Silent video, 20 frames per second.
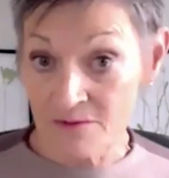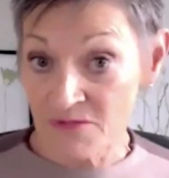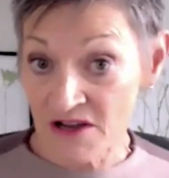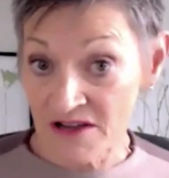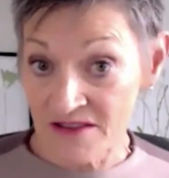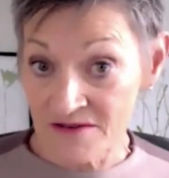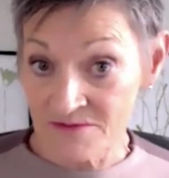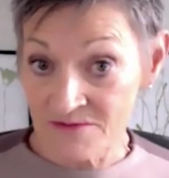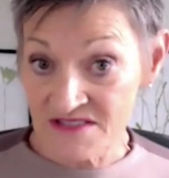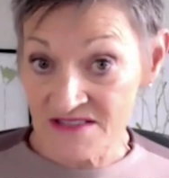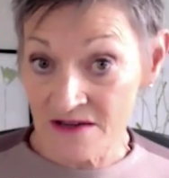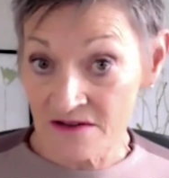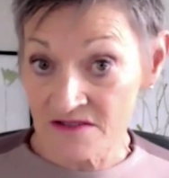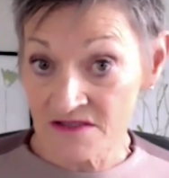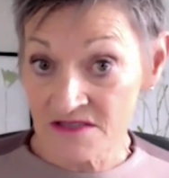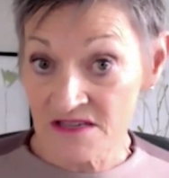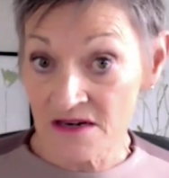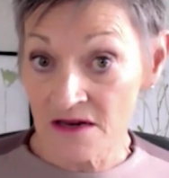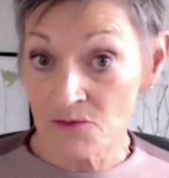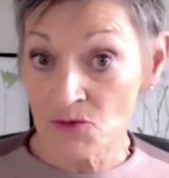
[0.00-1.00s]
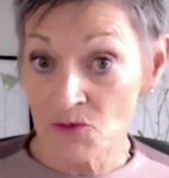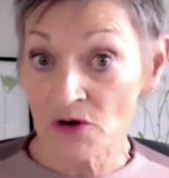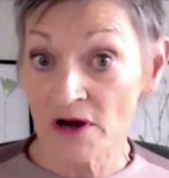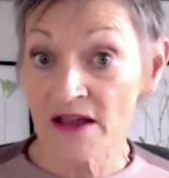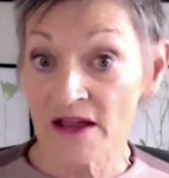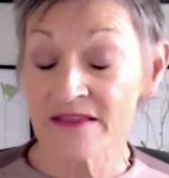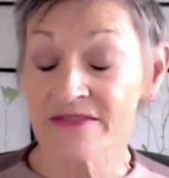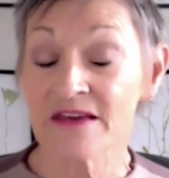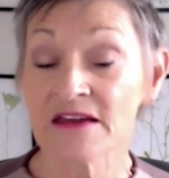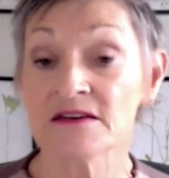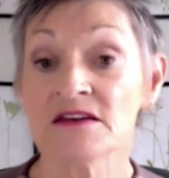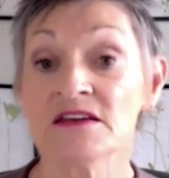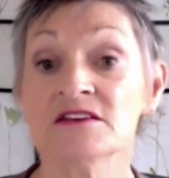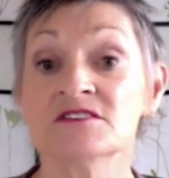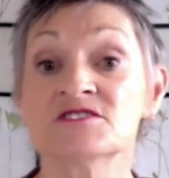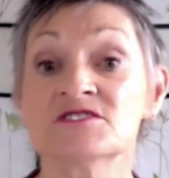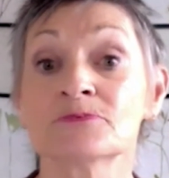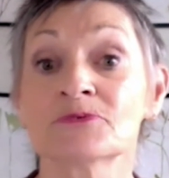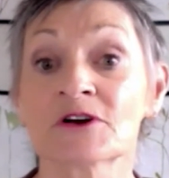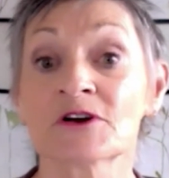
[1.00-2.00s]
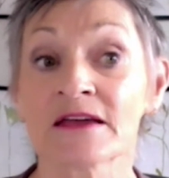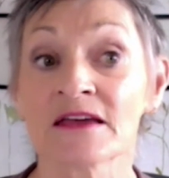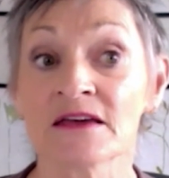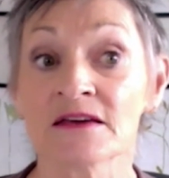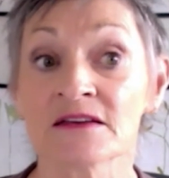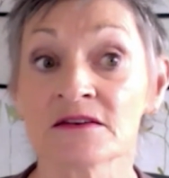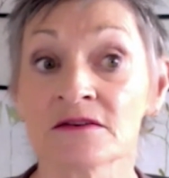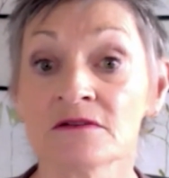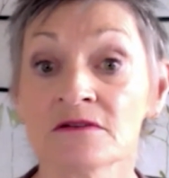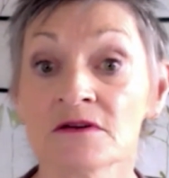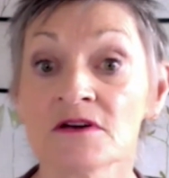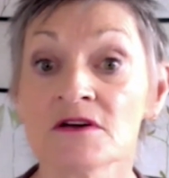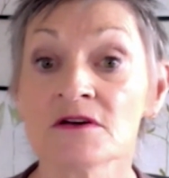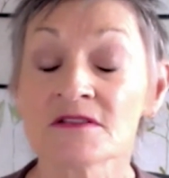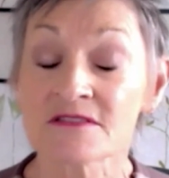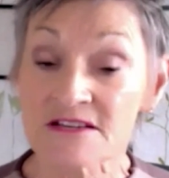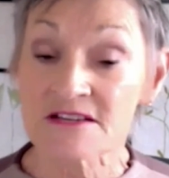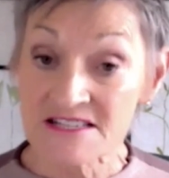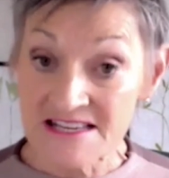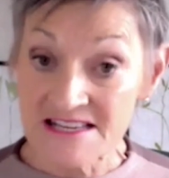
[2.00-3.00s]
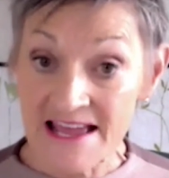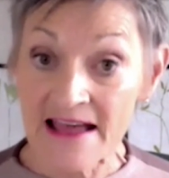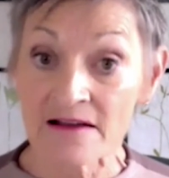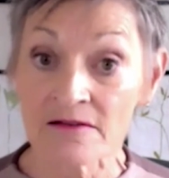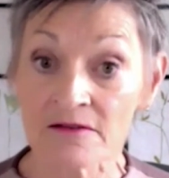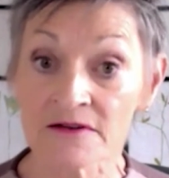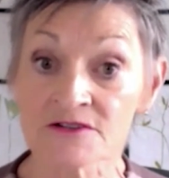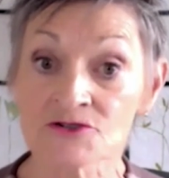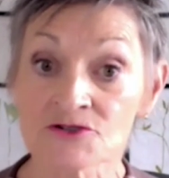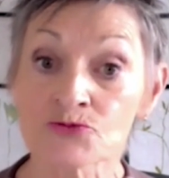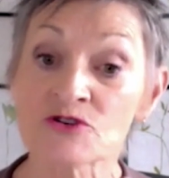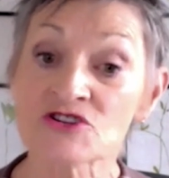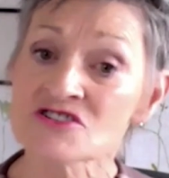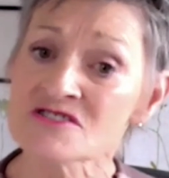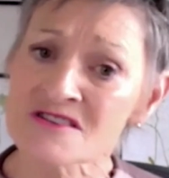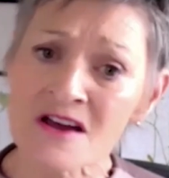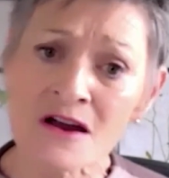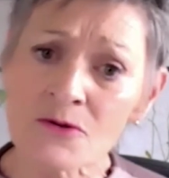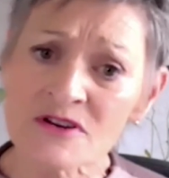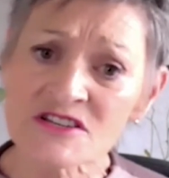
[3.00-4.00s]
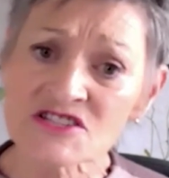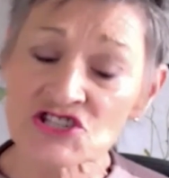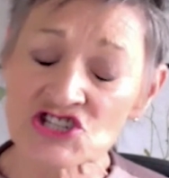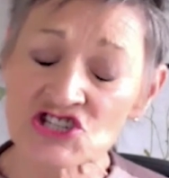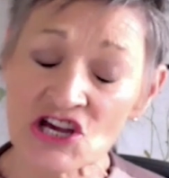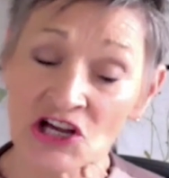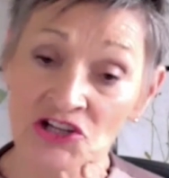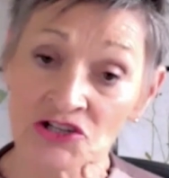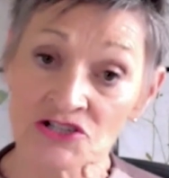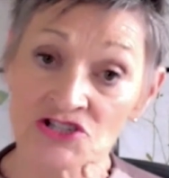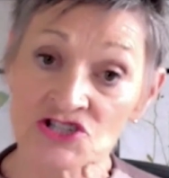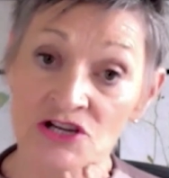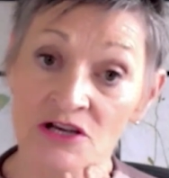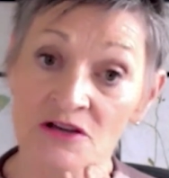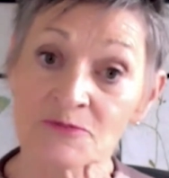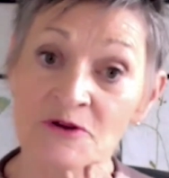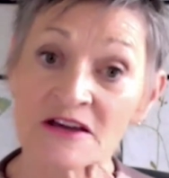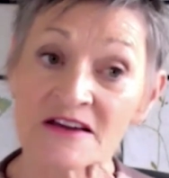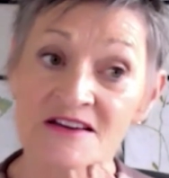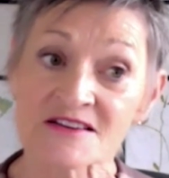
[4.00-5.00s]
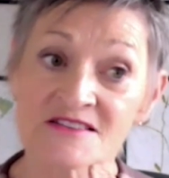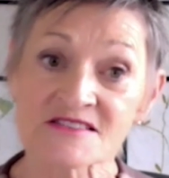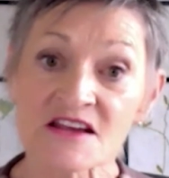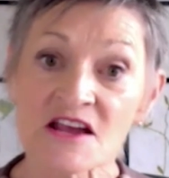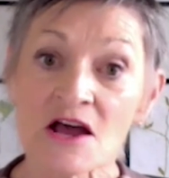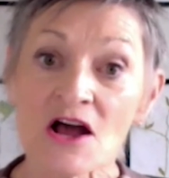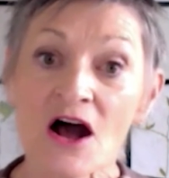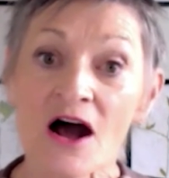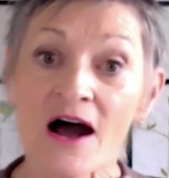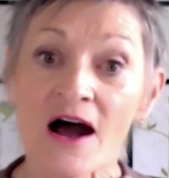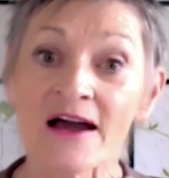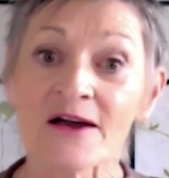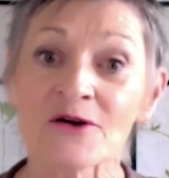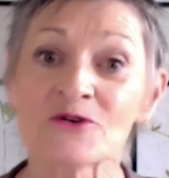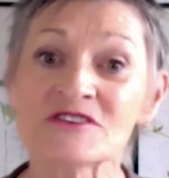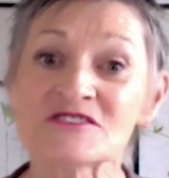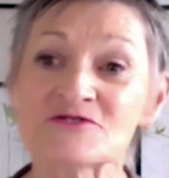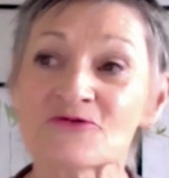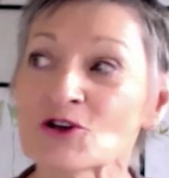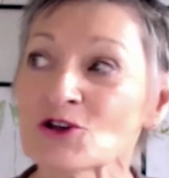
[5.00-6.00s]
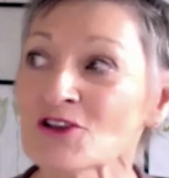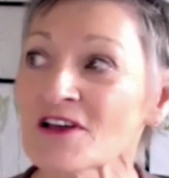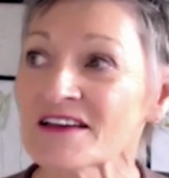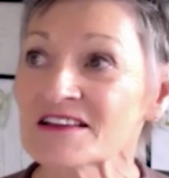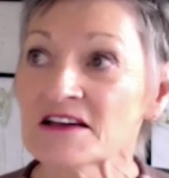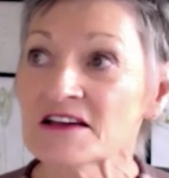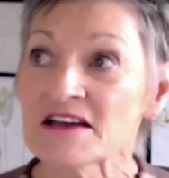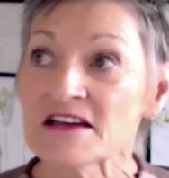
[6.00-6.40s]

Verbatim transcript: by themselves anymore and they need to bring in the talent, which is always challenging because I always feel like